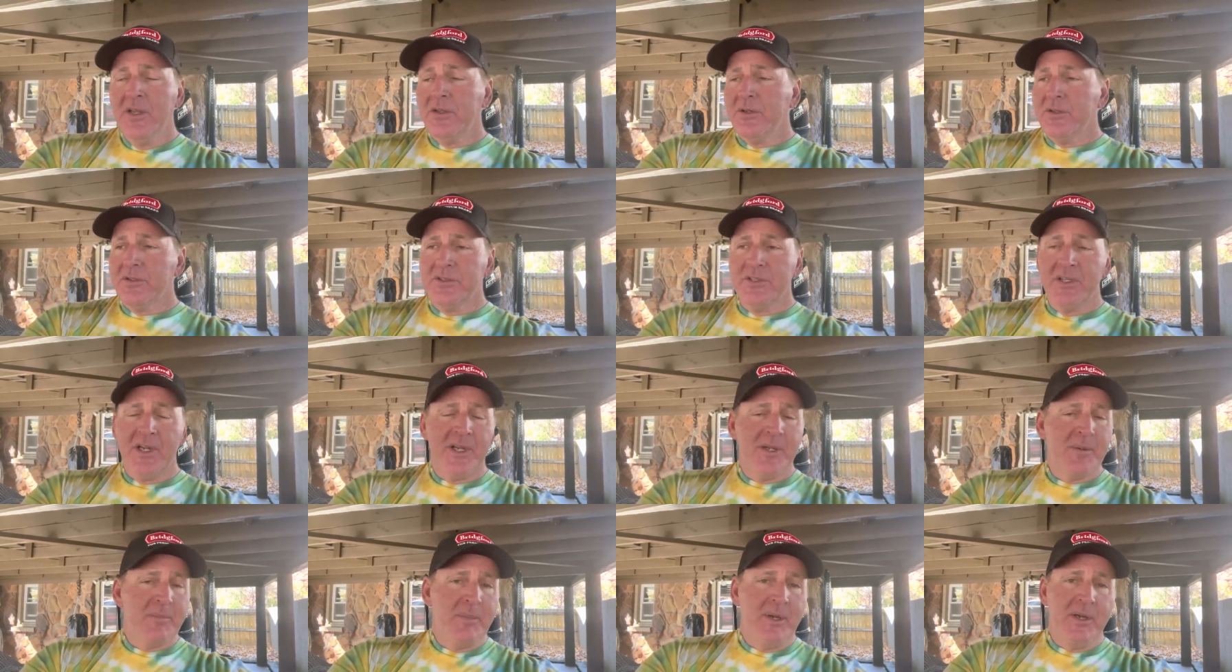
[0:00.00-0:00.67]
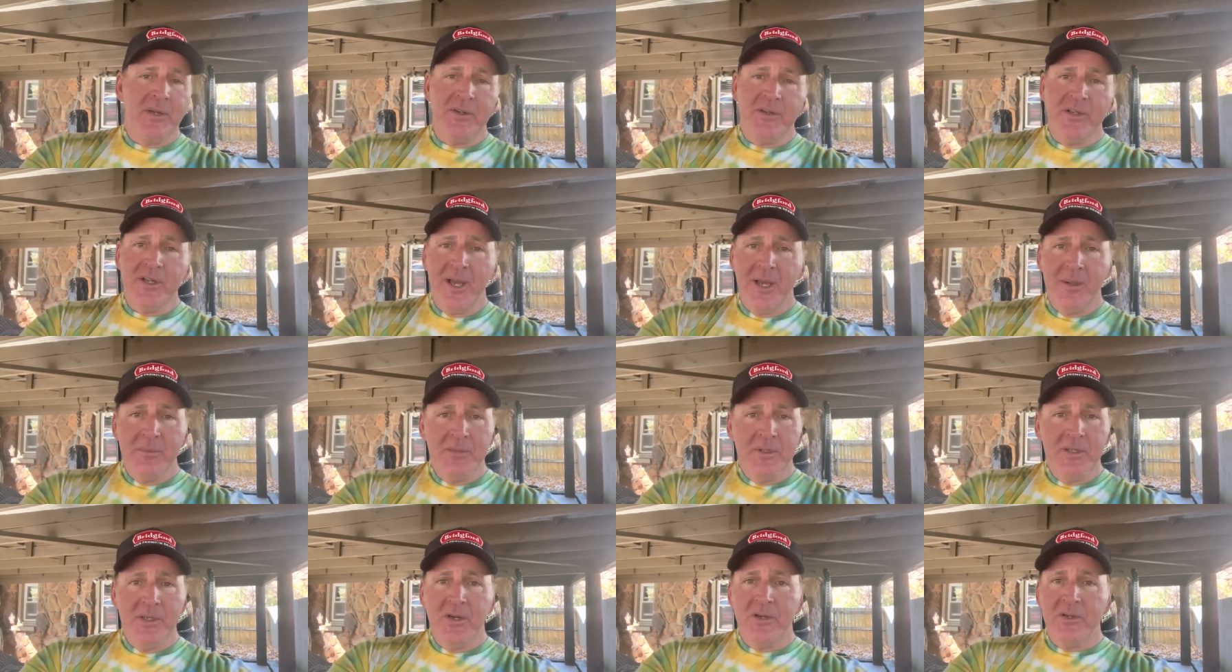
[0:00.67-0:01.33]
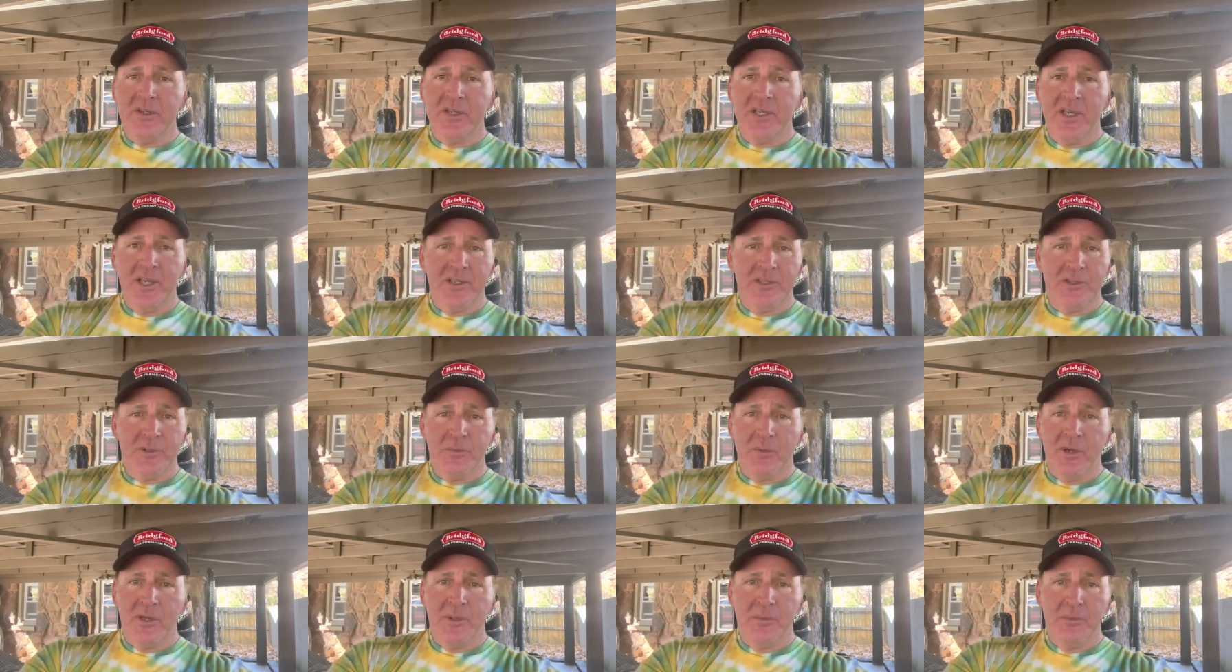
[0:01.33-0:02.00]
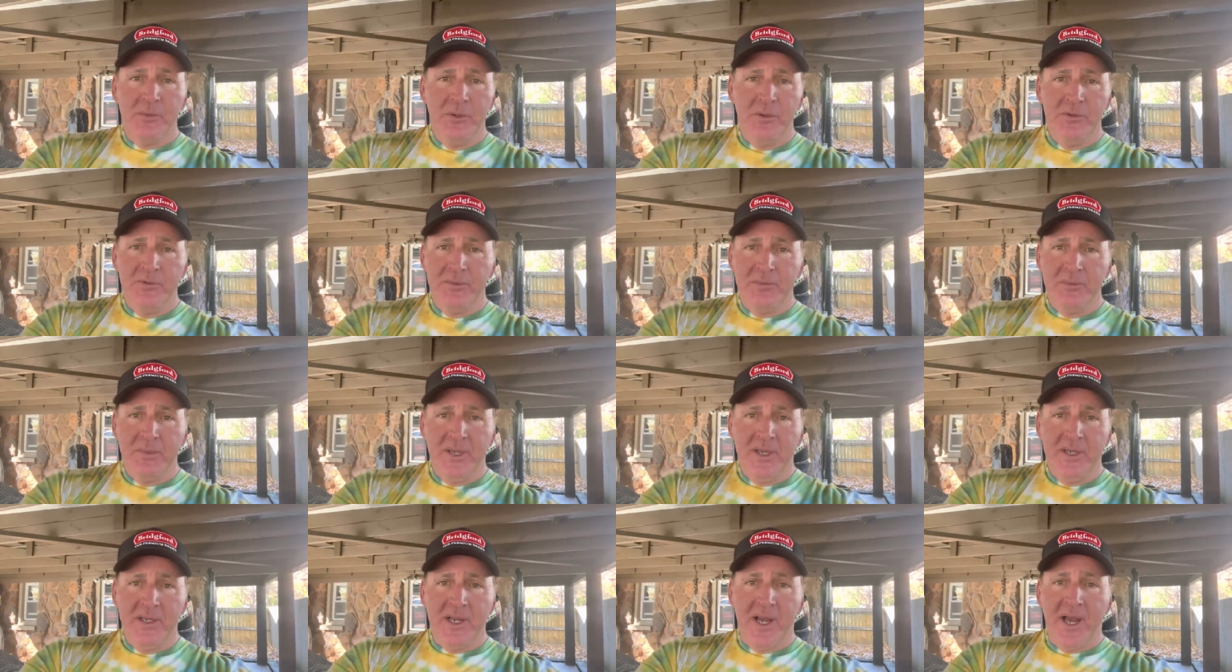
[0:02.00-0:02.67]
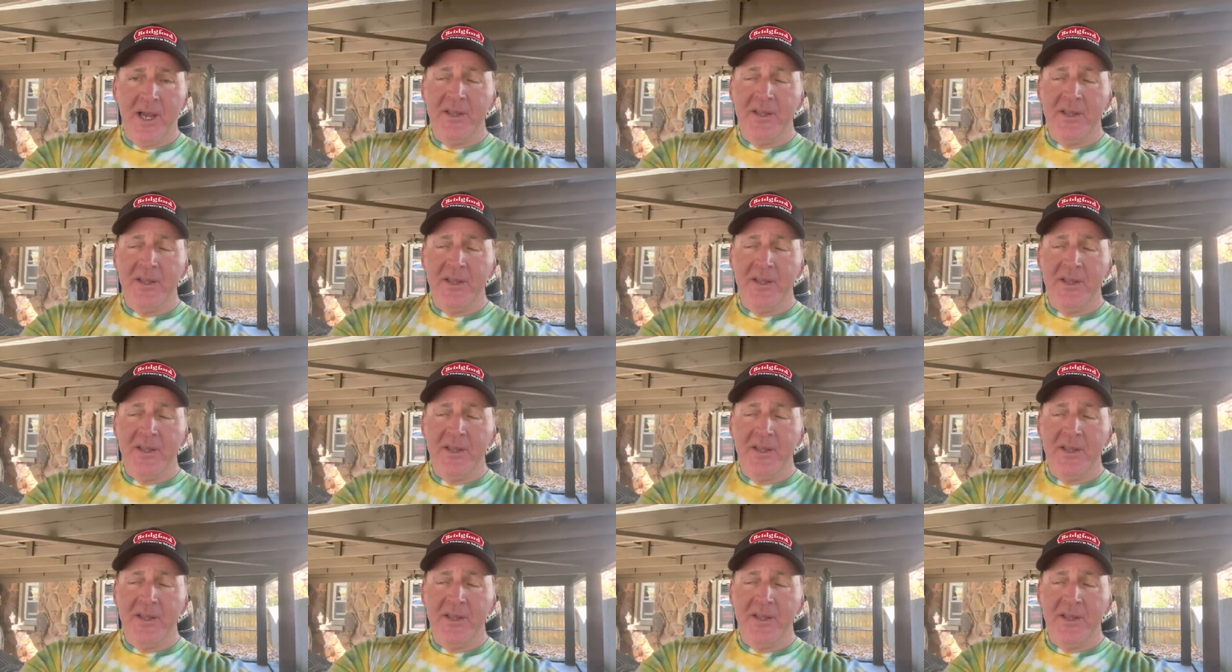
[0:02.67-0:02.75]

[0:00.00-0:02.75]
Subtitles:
there's not a better time of year to catch them on a moving bait.